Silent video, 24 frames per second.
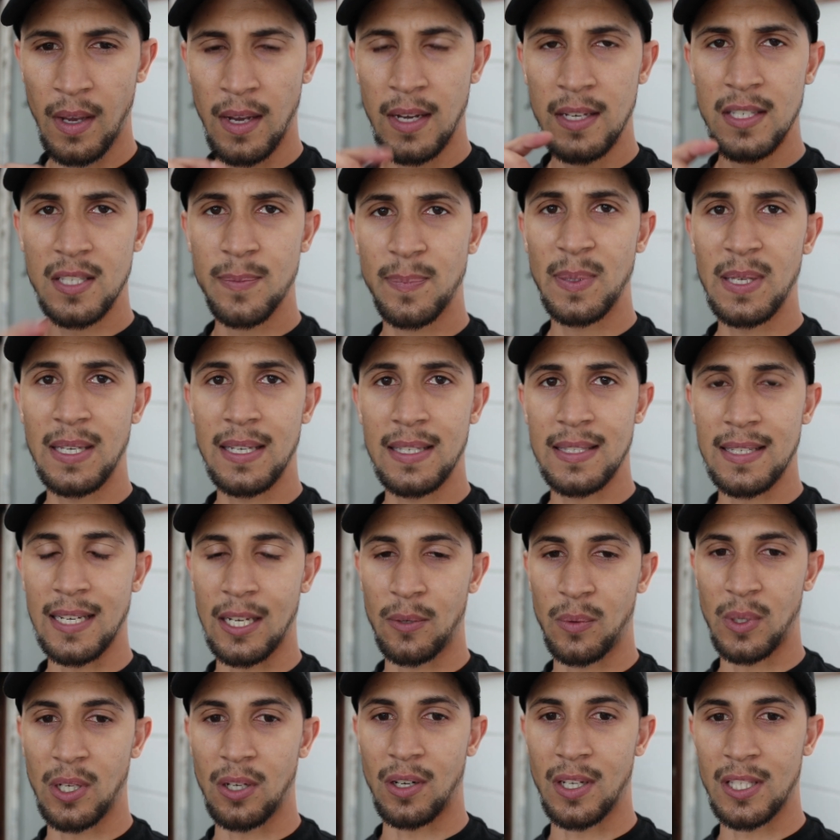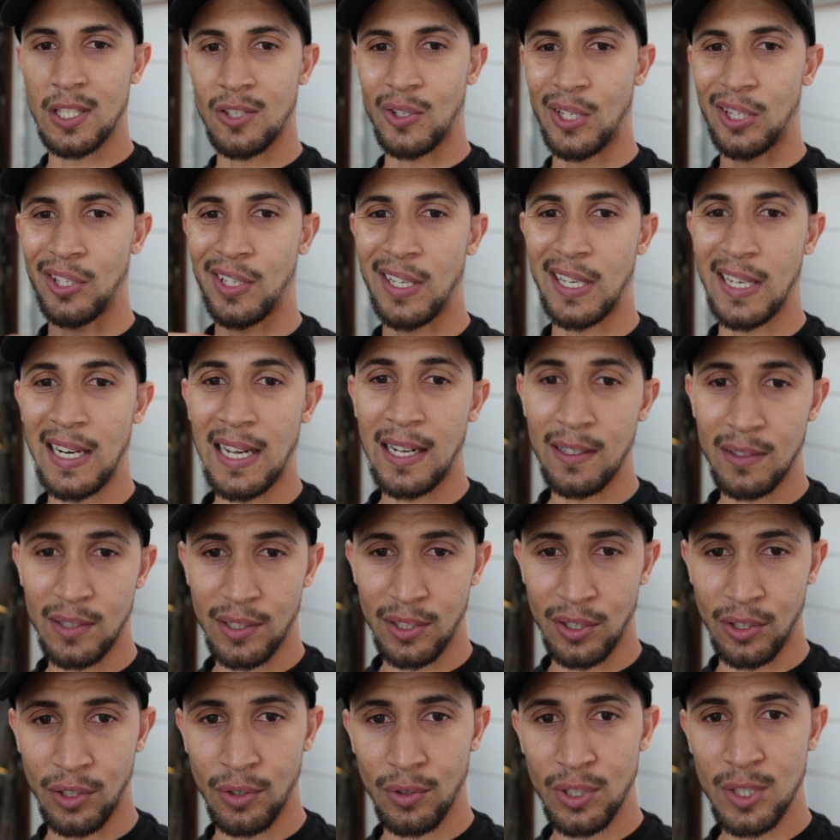spigots that we got, so we had to get
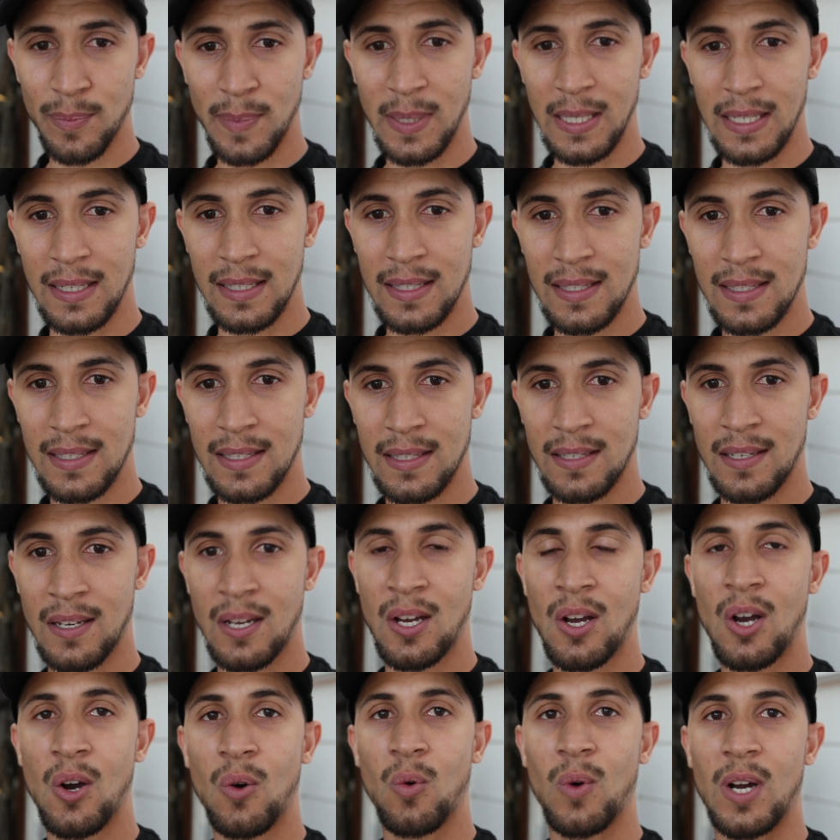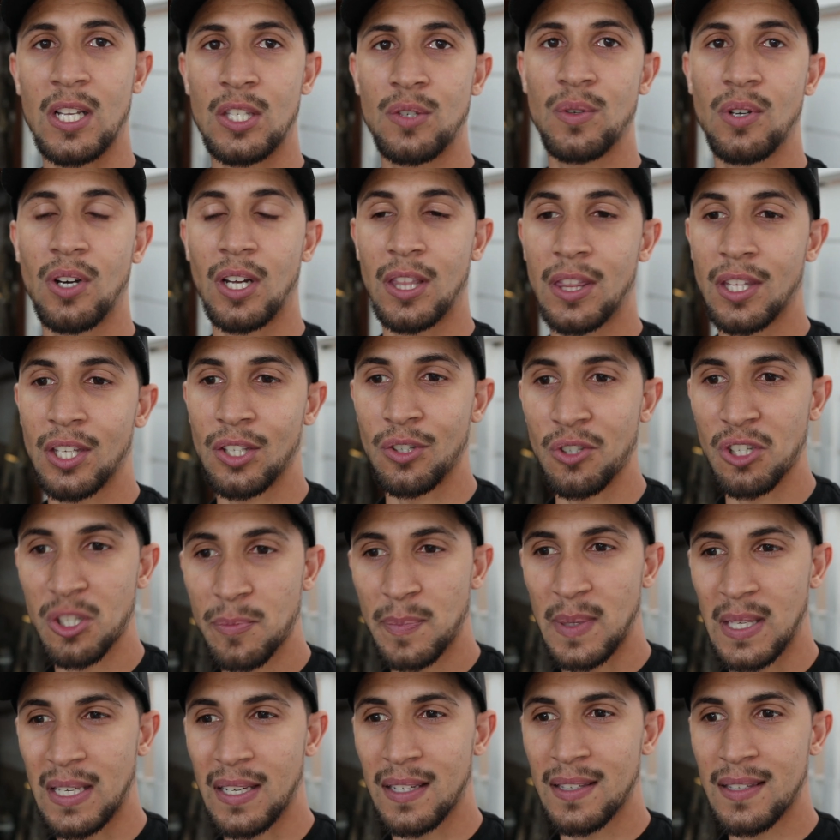out new spigots. Once we got the new
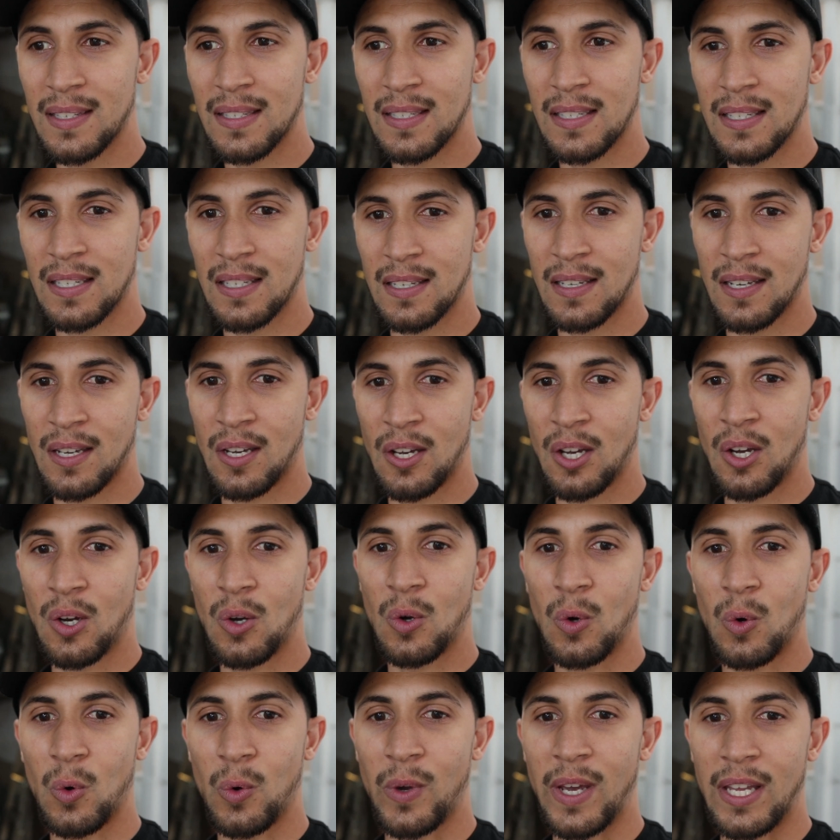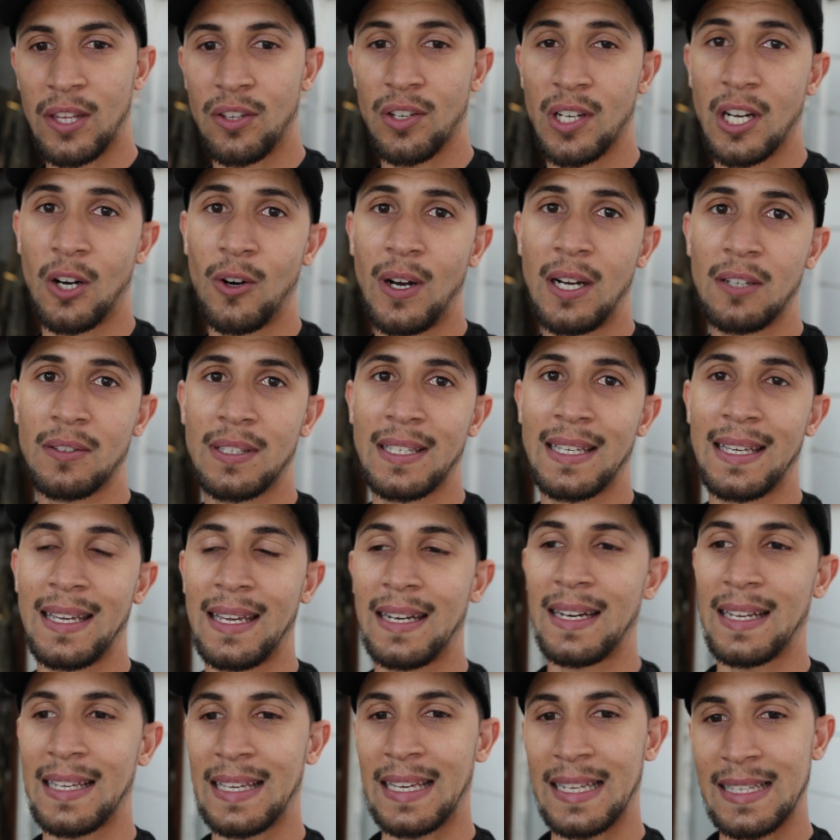spigots, we had to go out
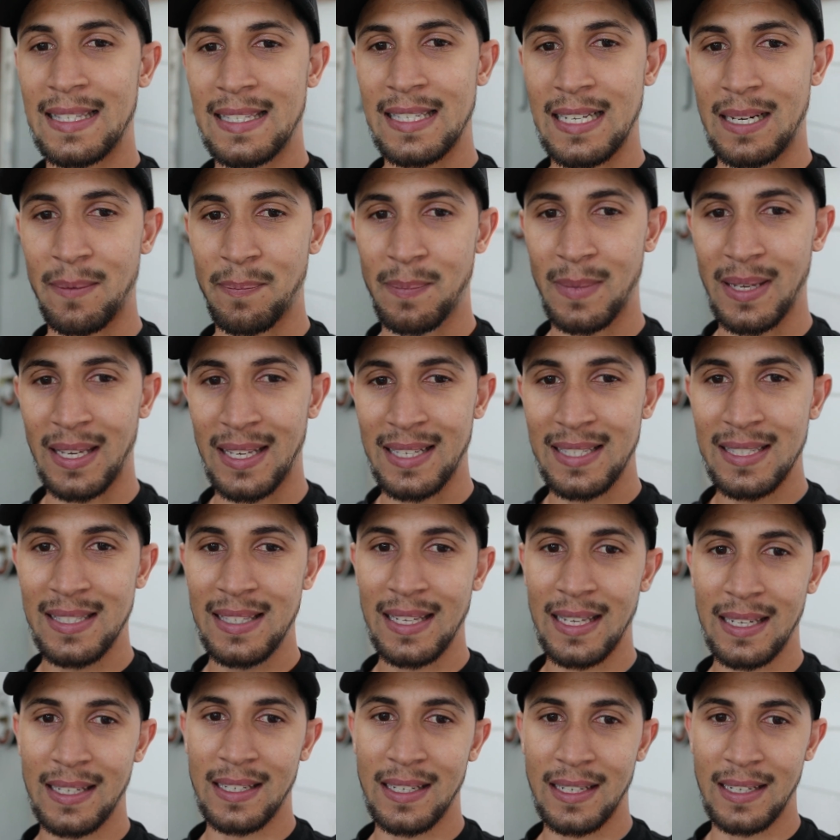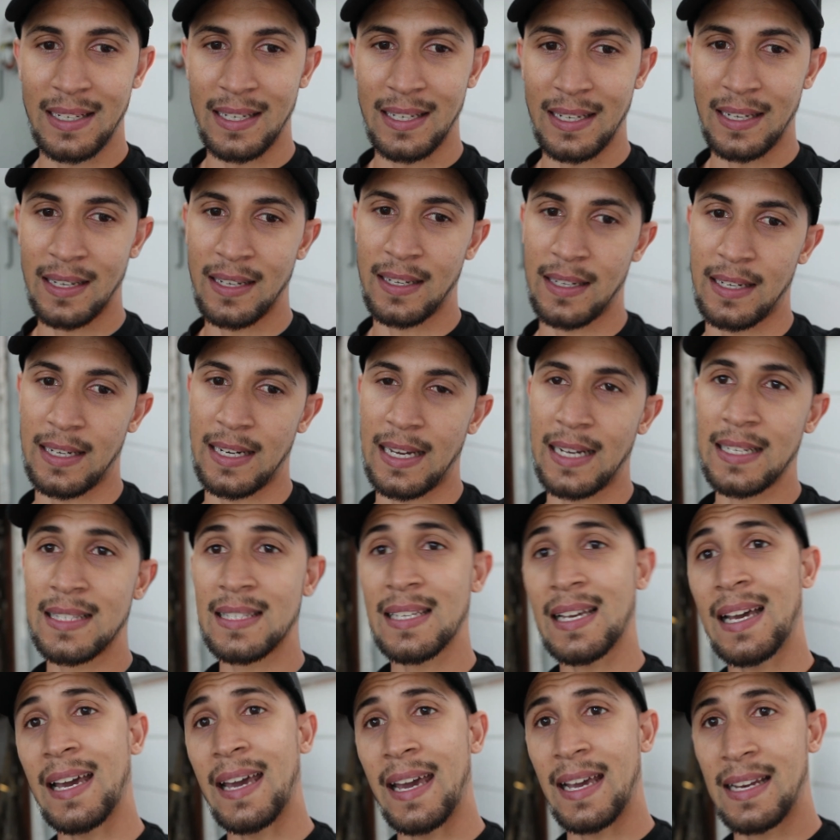again and get some extended nuts.
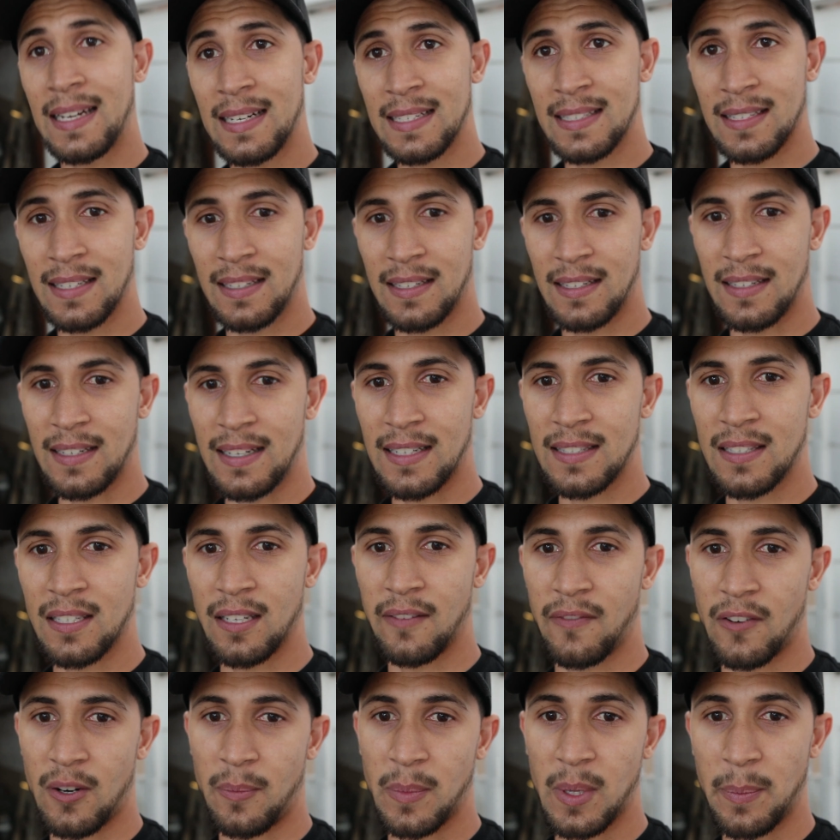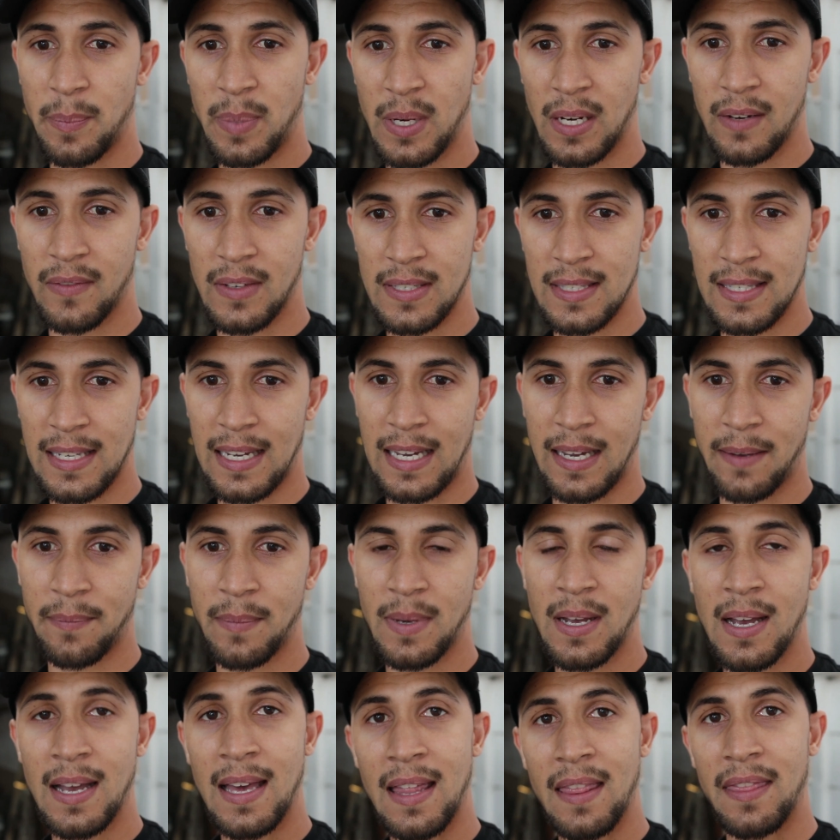I had extended nuts here from the previous time.
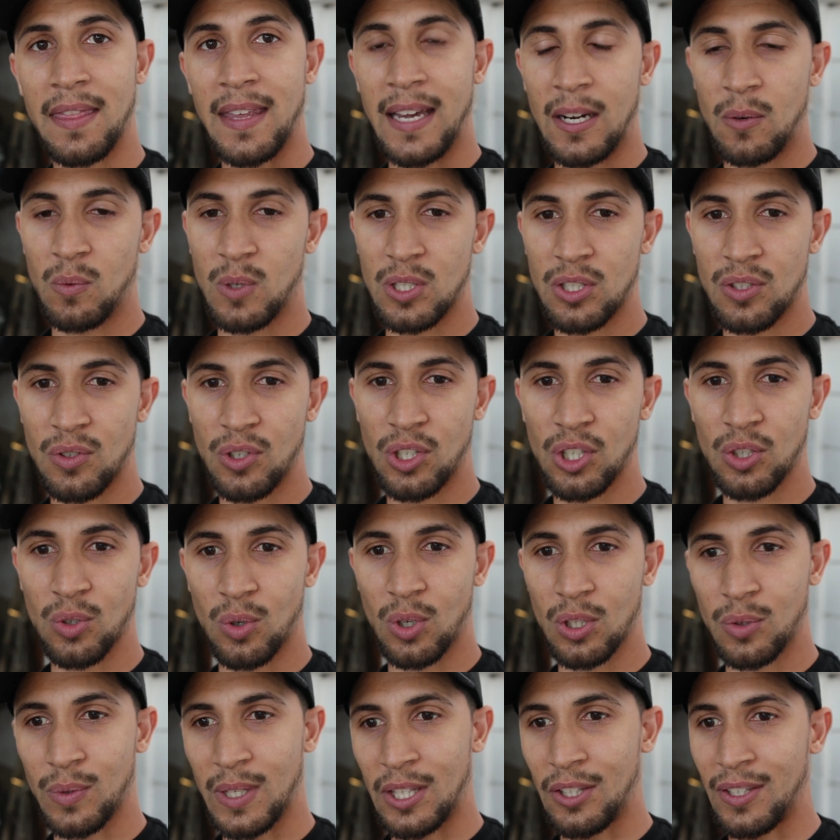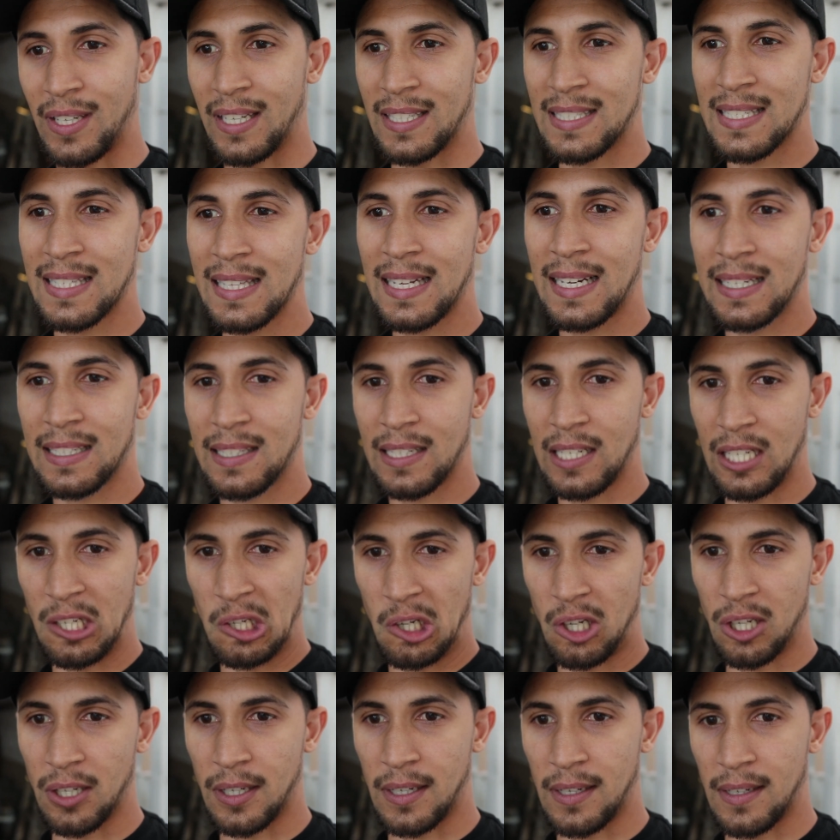That was too short. We had to get slightly
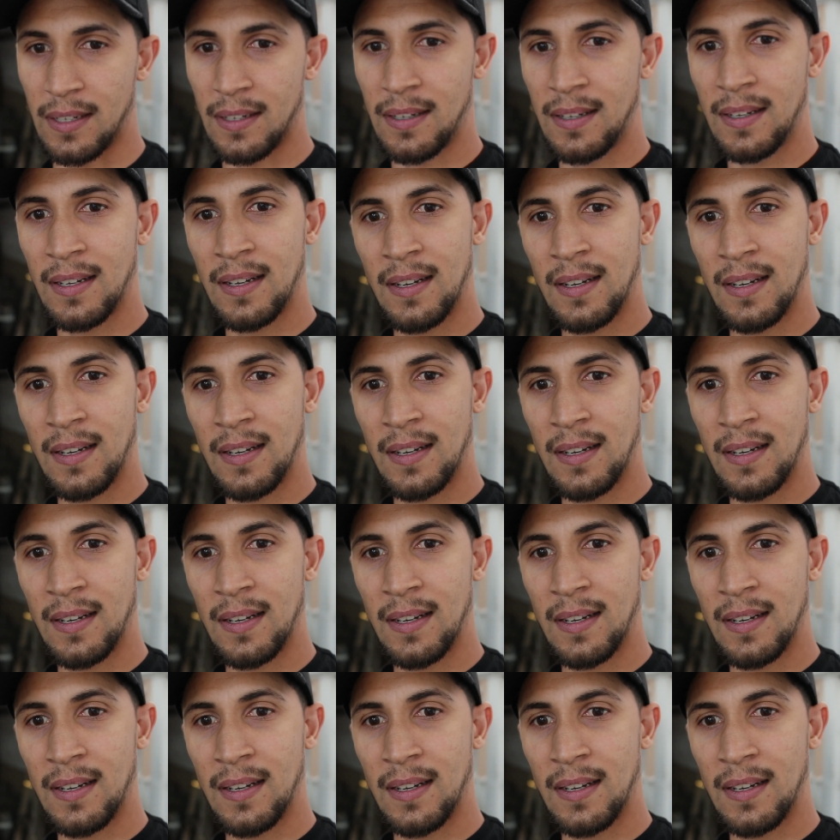longer.